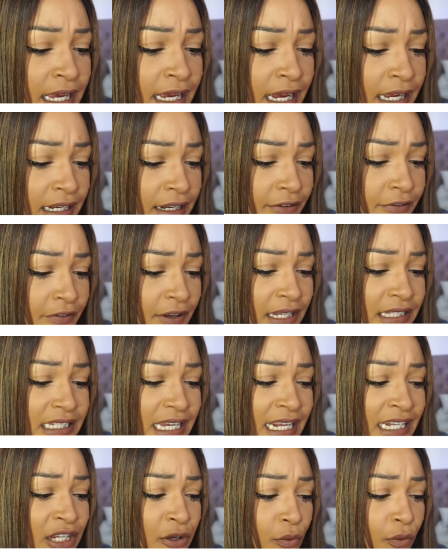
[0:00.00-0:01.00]
can affect
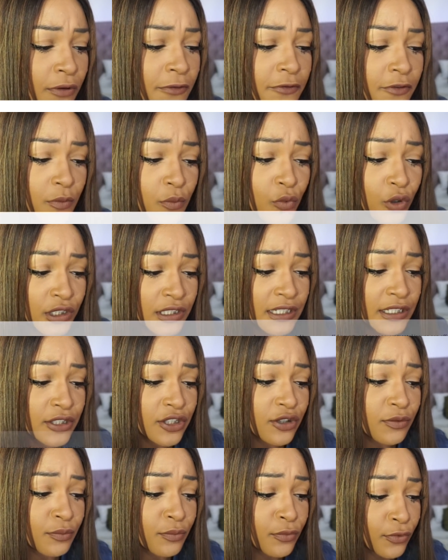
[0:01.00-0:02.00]
anyone from wanting
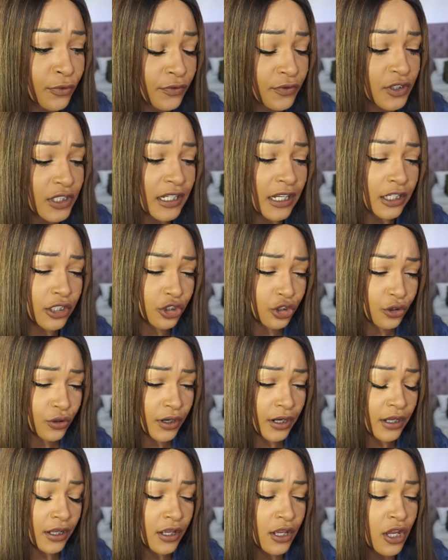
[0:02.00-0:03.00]
to move to
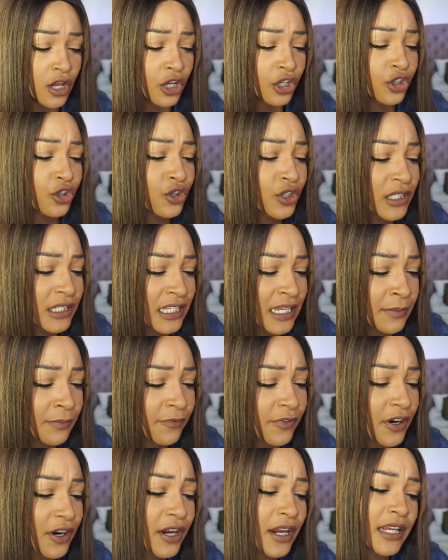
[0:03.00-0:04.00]
Nigeria. You seem
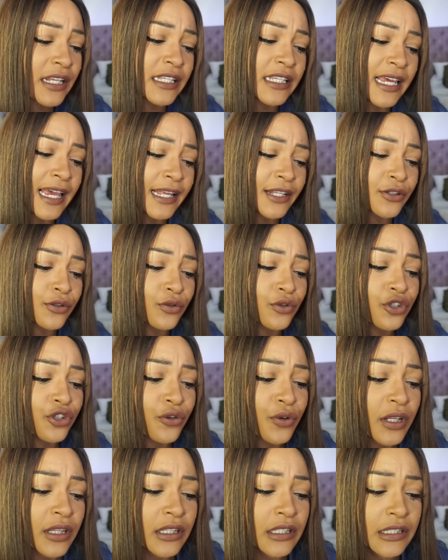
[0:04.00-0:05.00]
very entitled
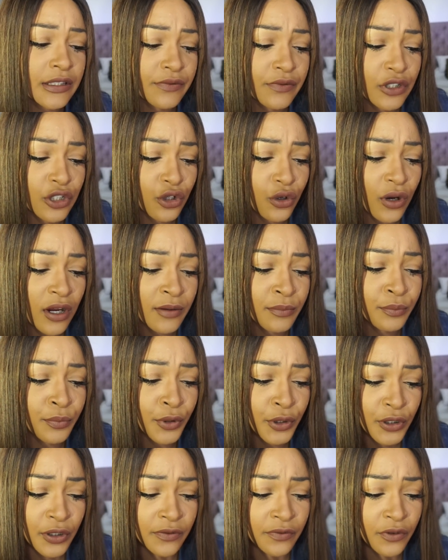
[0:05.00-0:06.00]
during this video, and
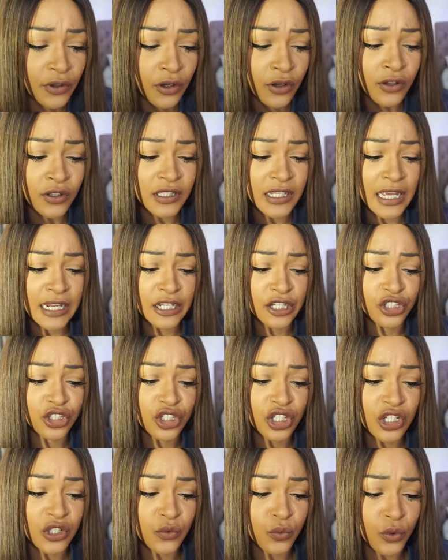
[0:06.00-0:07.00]
both of y'all's
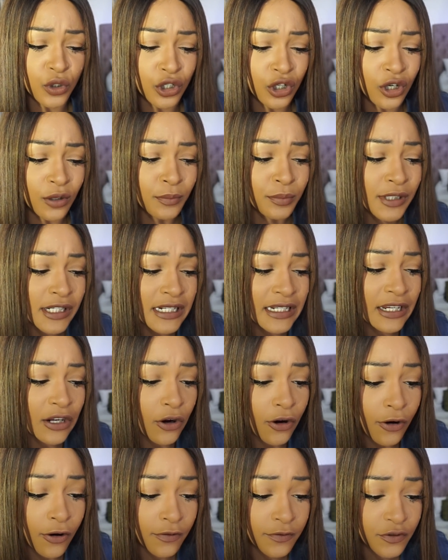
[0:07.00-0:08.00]
energies were
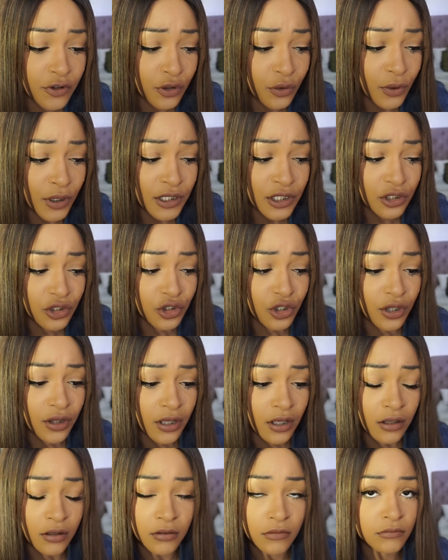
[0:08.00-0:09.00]
completely off towards each
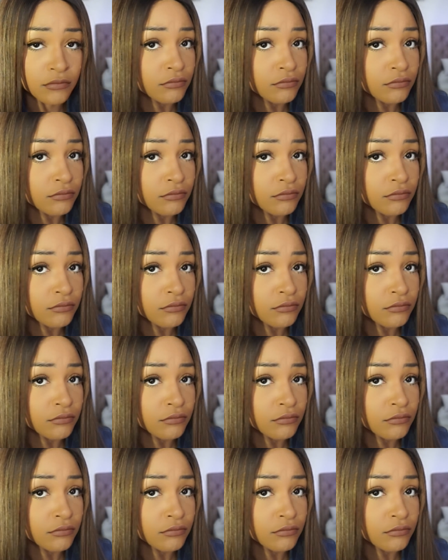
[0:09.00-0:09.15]
other.